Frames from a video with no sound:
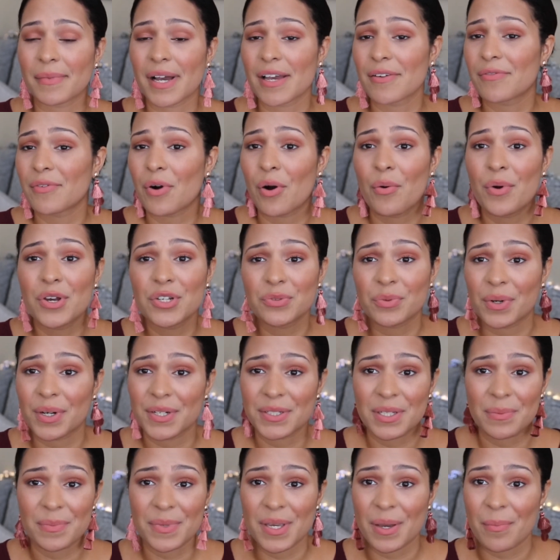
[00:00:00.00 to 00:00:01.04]
I've always
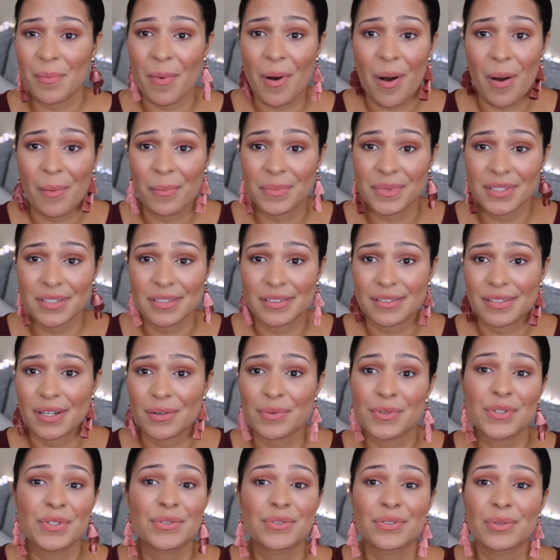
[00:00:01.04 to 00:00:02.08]
wanted to be a mom since I
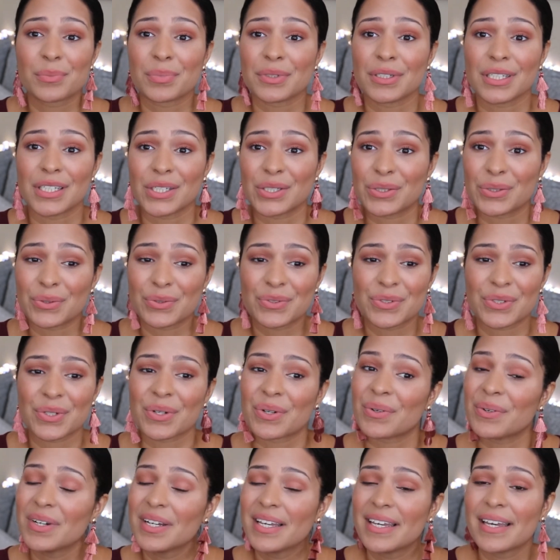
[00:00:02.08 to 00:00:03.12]
was super little,
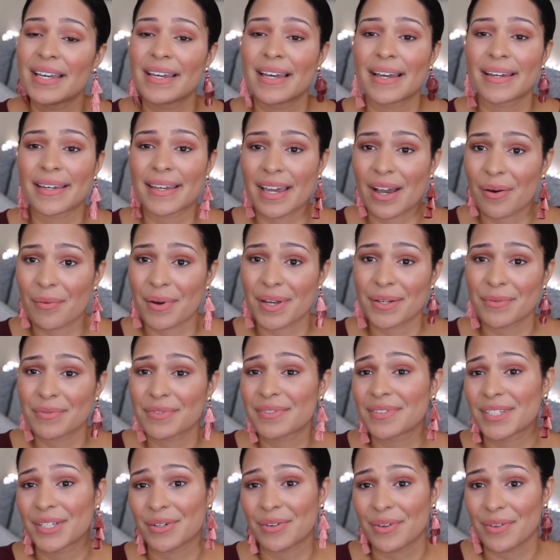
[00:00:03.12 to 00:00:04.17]
so can't wait
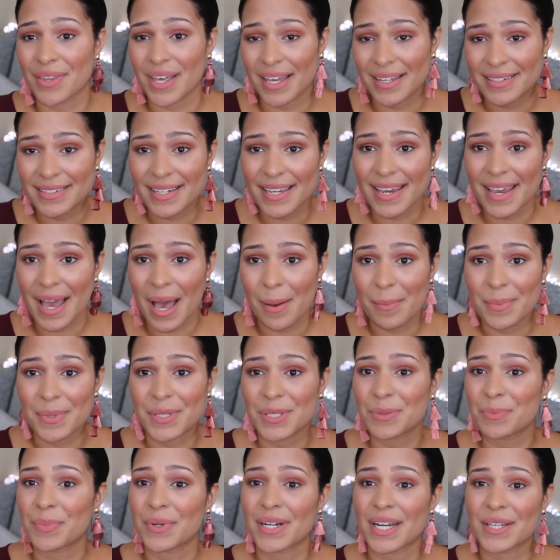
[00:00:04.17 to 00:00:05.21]
till that day
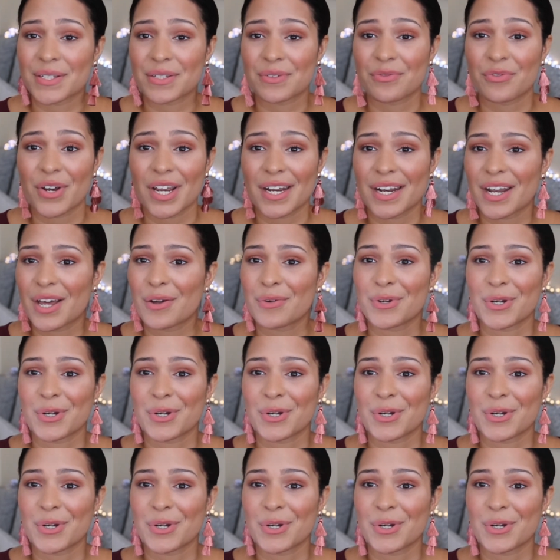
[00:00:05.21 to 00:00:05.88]
happens, but as of right now,